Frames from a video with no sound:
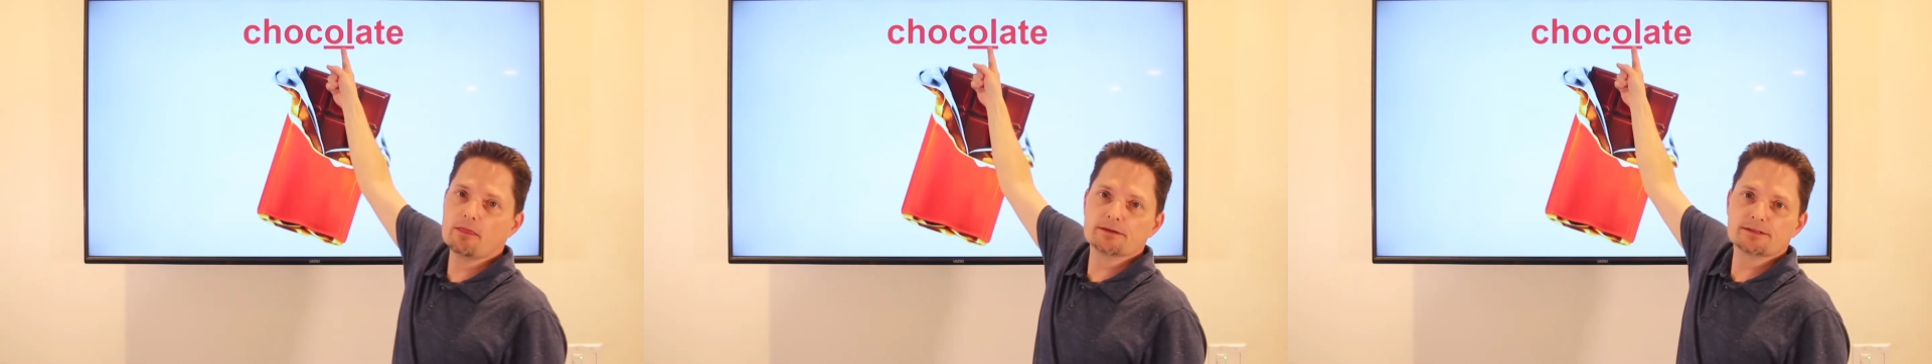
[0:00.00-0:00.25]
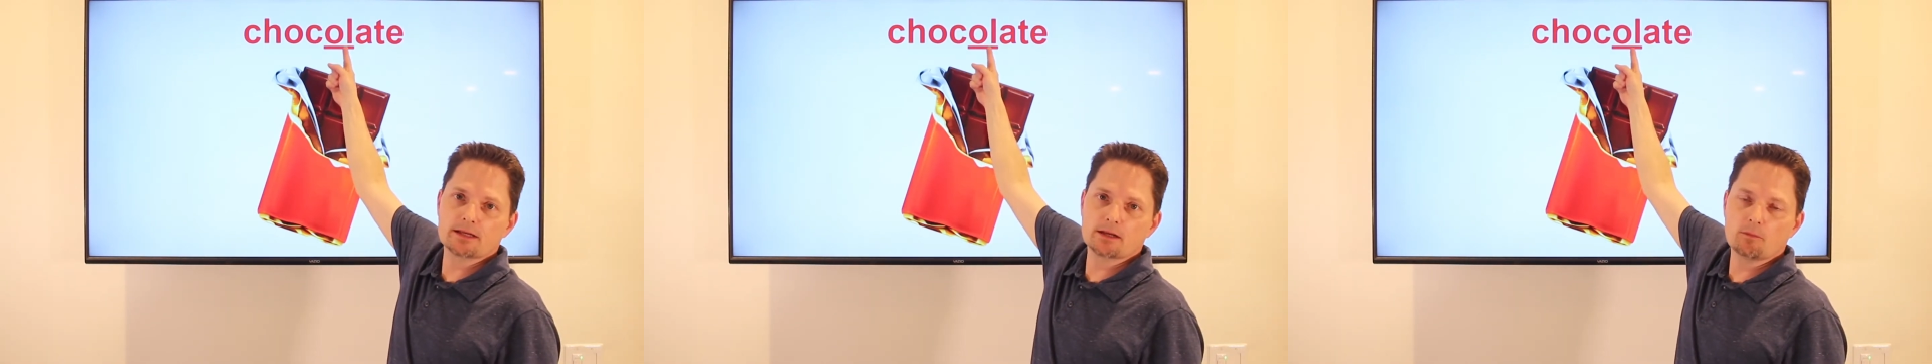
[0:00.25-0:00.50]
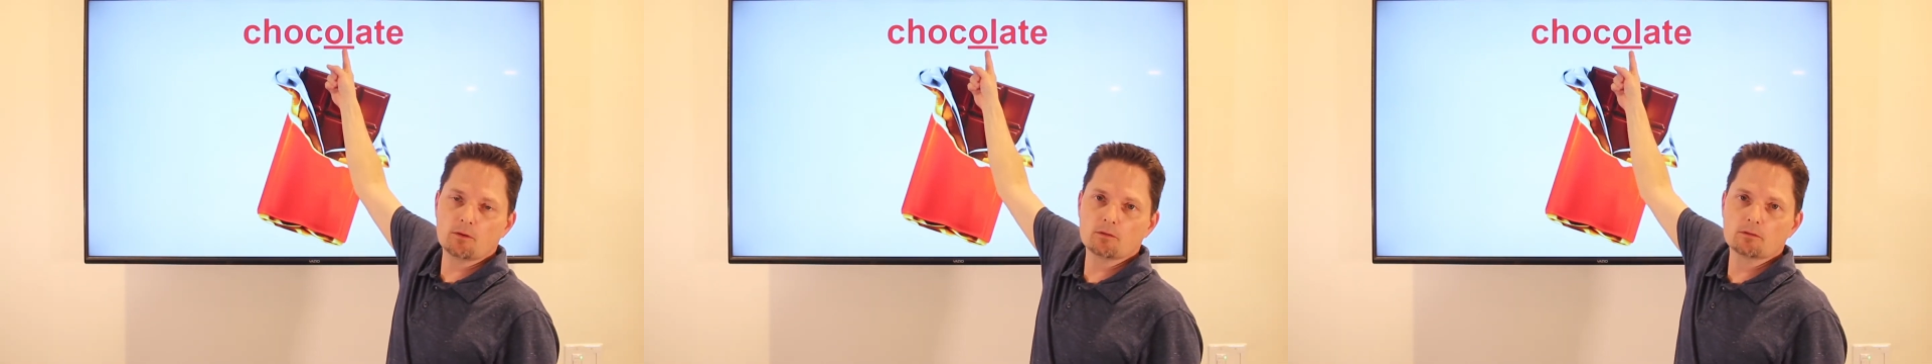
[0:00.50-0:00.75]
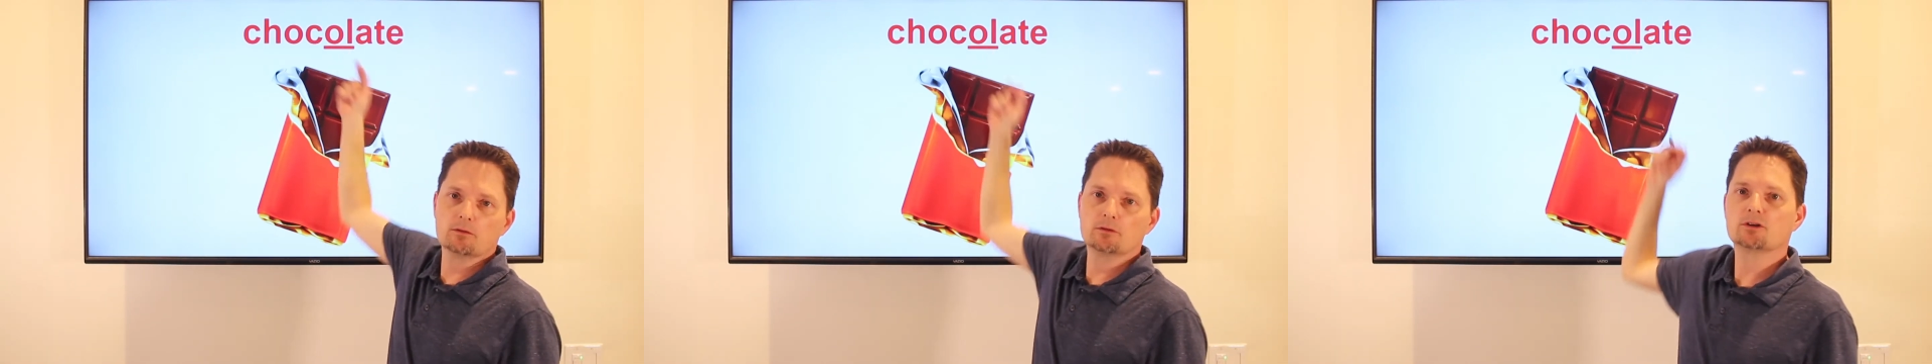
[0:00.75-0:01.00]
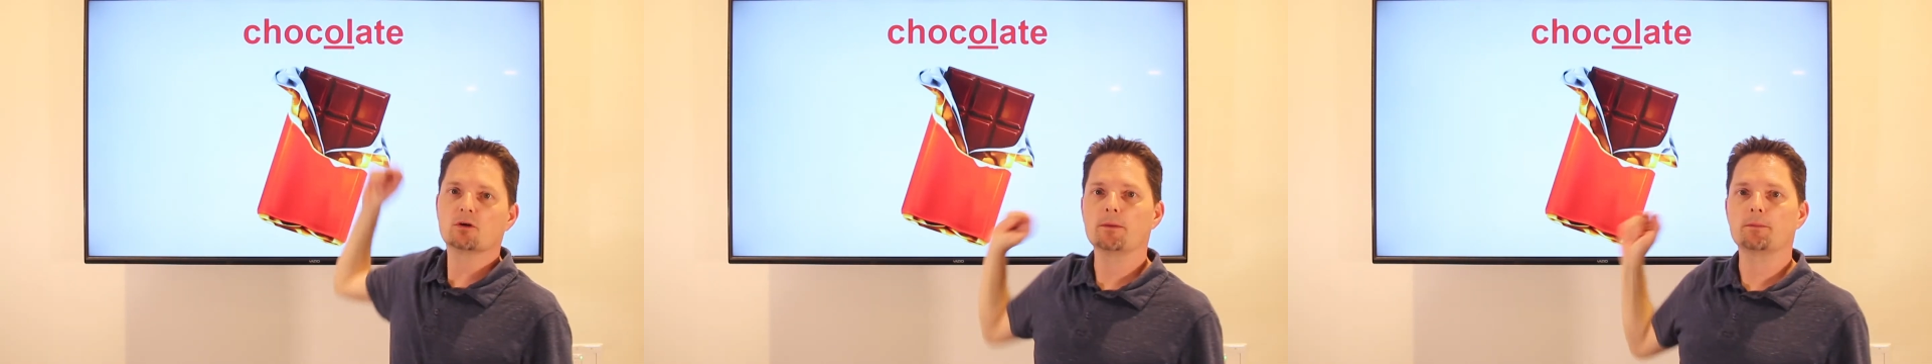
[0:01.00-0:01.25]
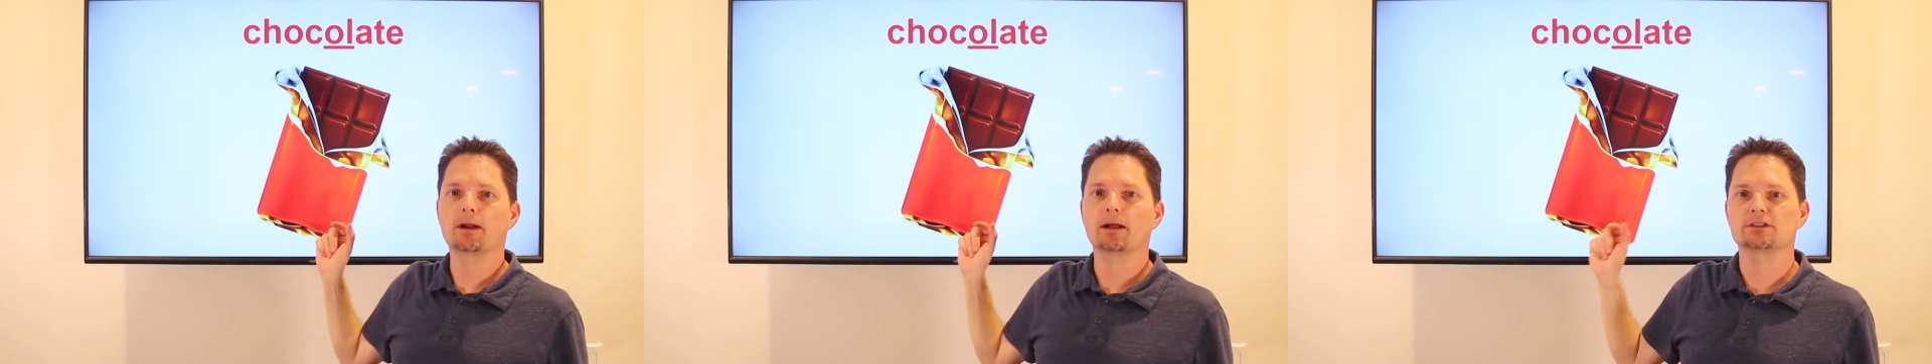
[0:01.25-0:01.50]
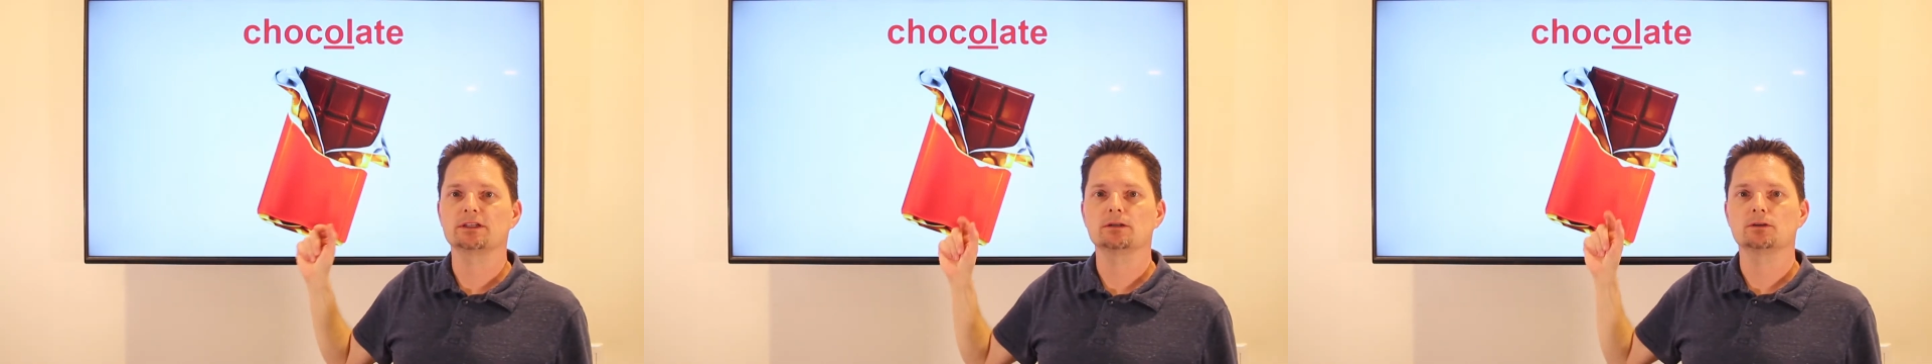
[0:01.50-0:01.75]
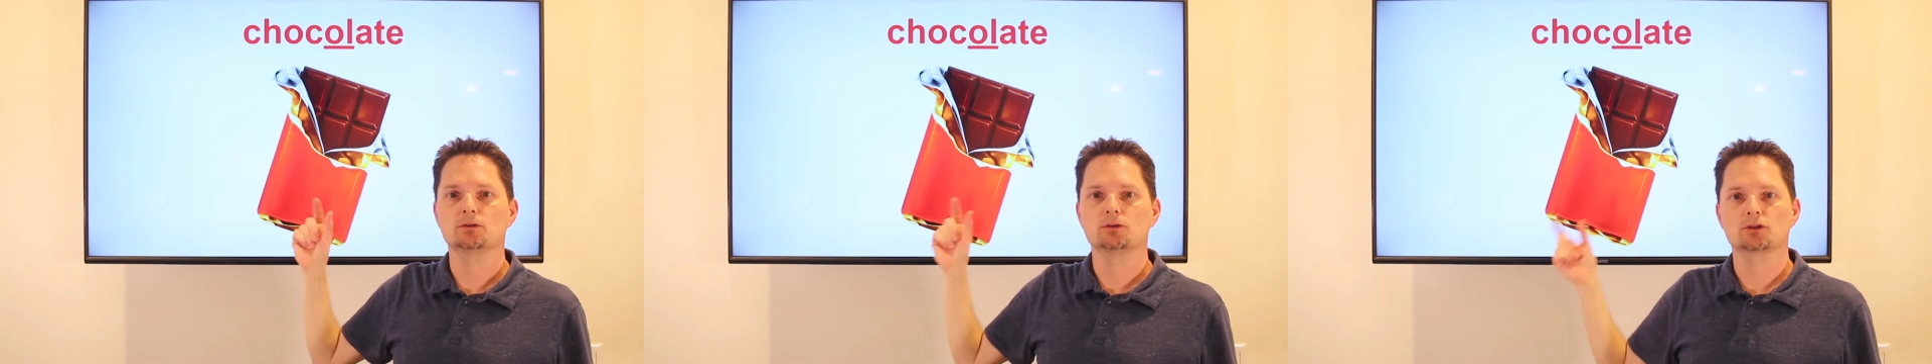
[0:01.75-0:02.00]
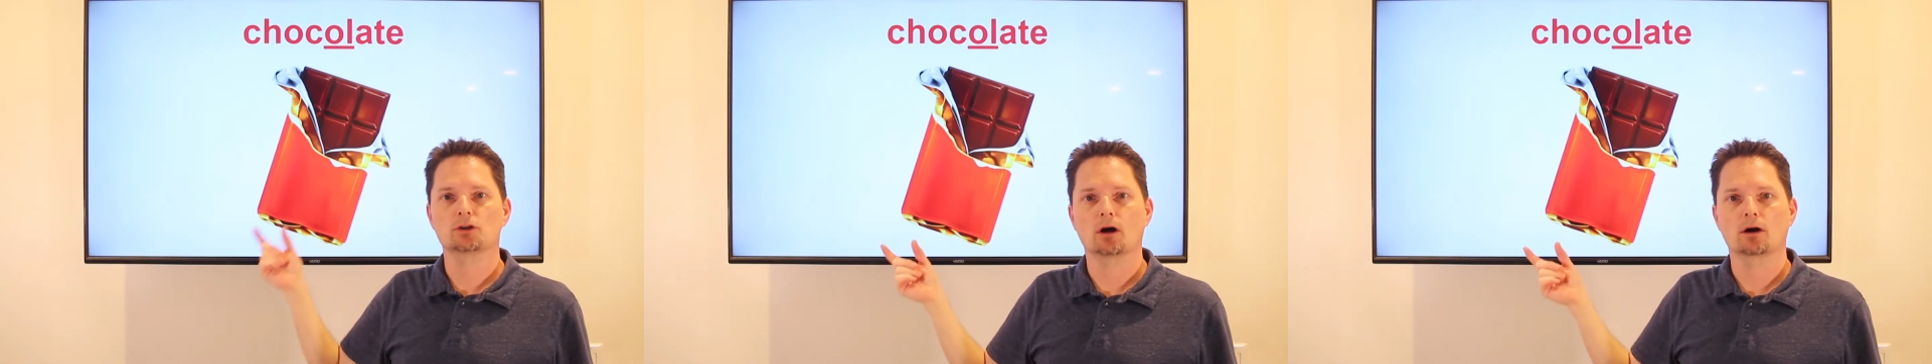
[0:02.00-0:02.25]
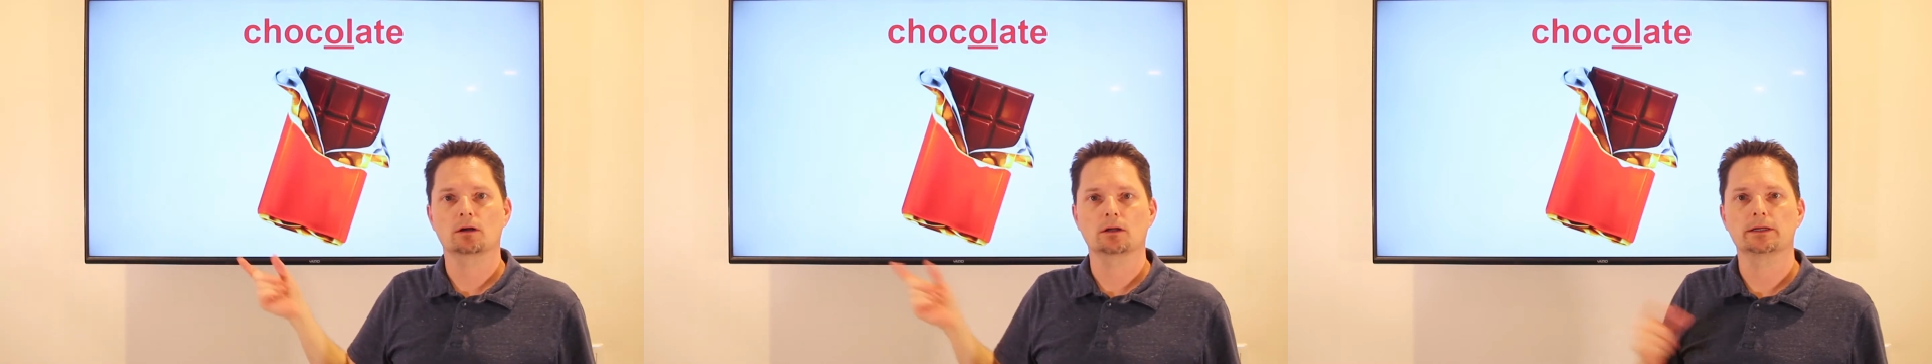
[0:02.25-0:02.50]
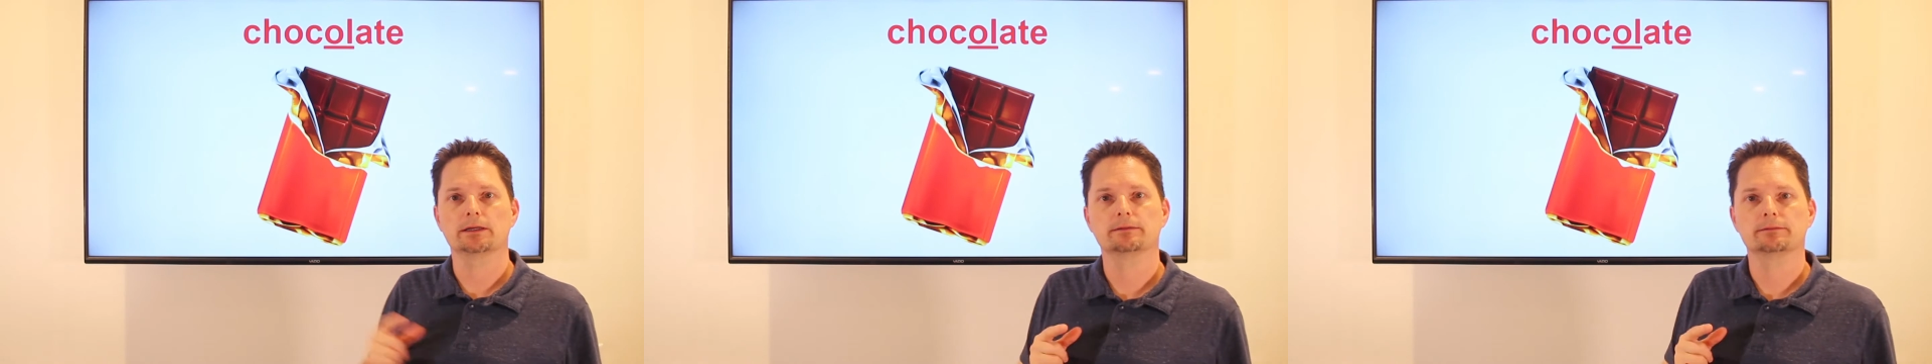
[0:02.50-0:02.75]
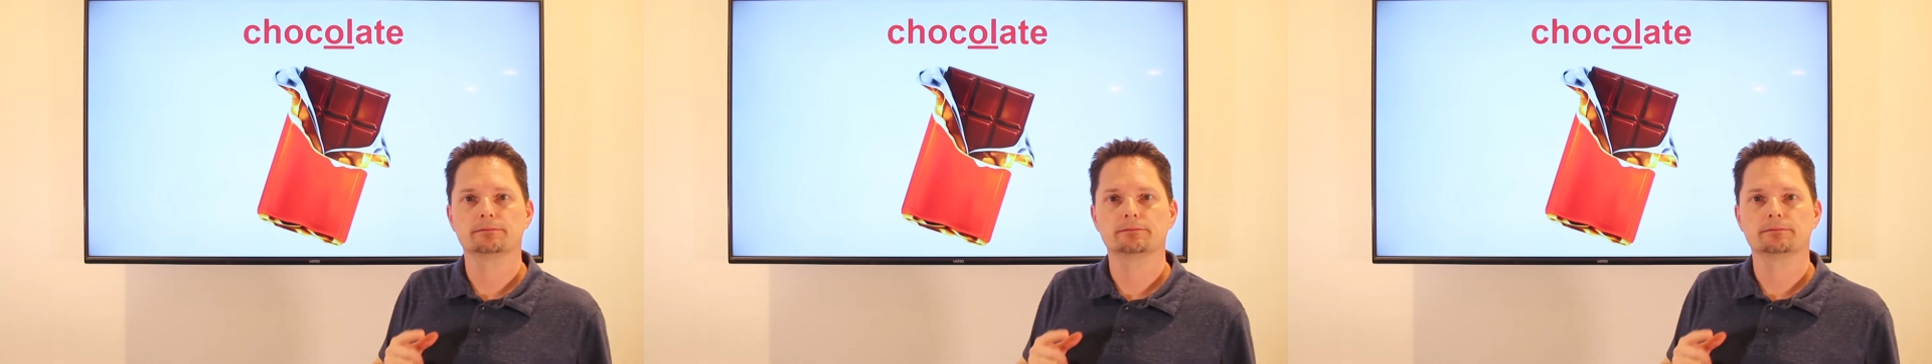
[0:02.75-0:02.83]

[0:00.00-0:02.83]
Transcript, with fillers: this syllable. So we pronounce it chocolate.